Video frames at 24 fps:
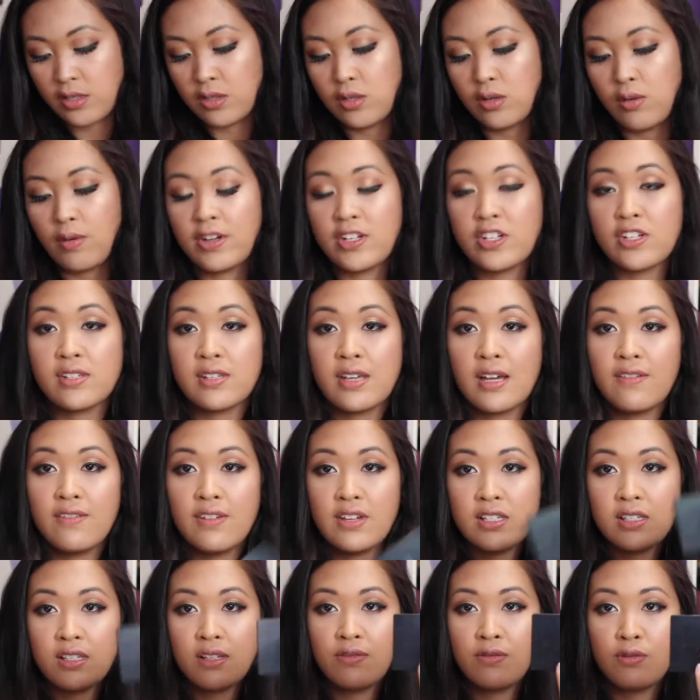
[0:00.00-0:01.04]
So I just have
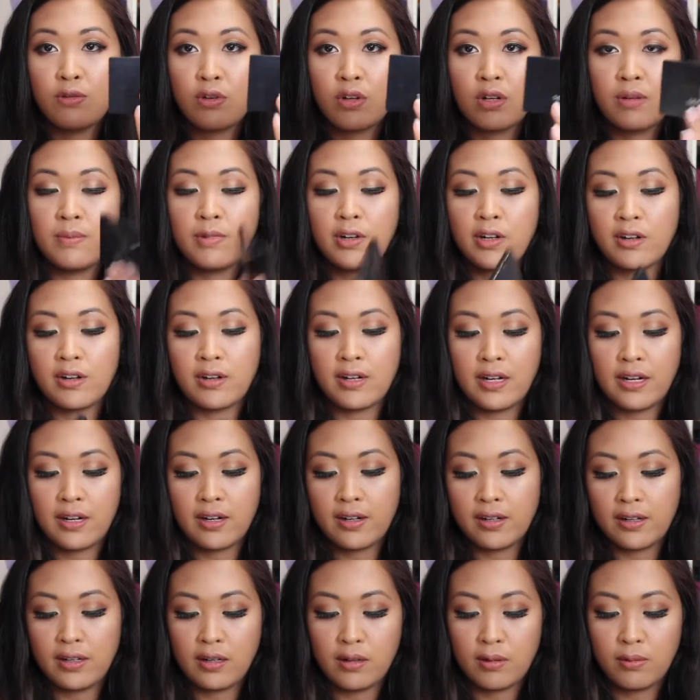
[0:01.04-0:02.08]
a Sephora mirror
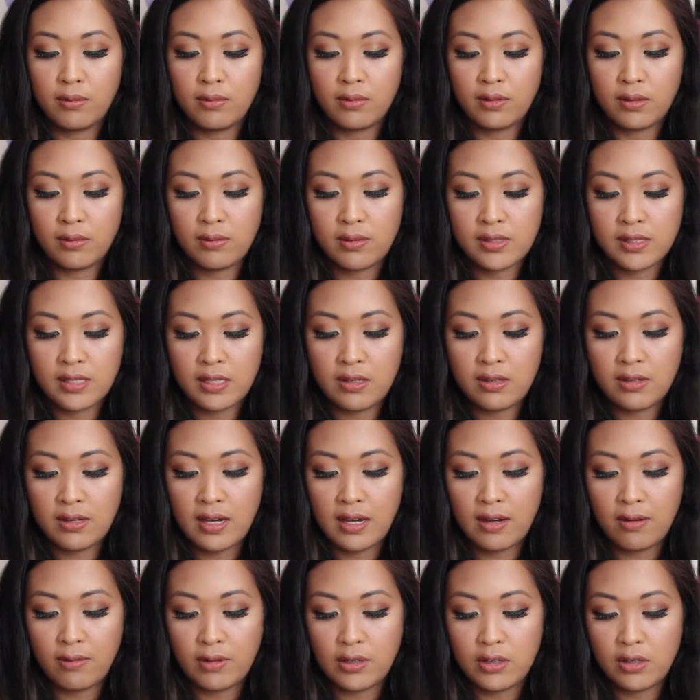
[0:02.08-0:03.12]
here, you know, the ones that you
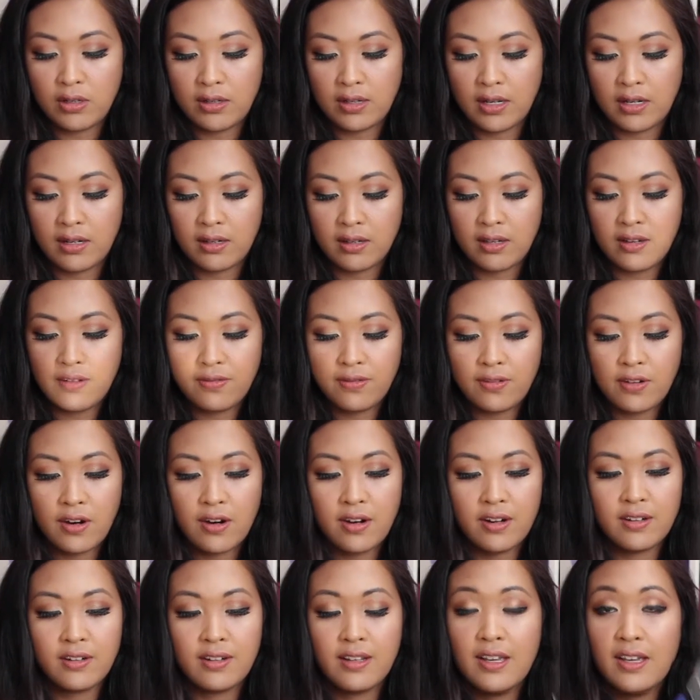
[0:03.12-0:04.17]
get when you get a gift
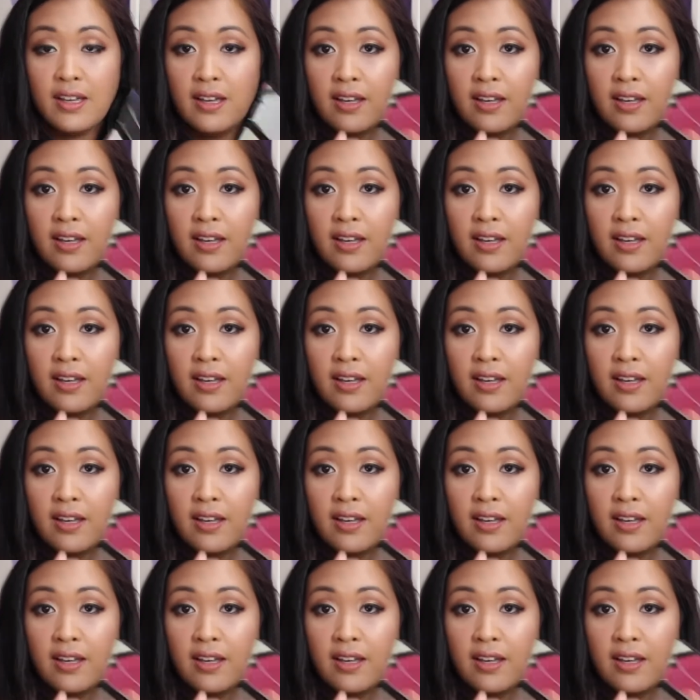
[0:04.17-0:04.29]
card.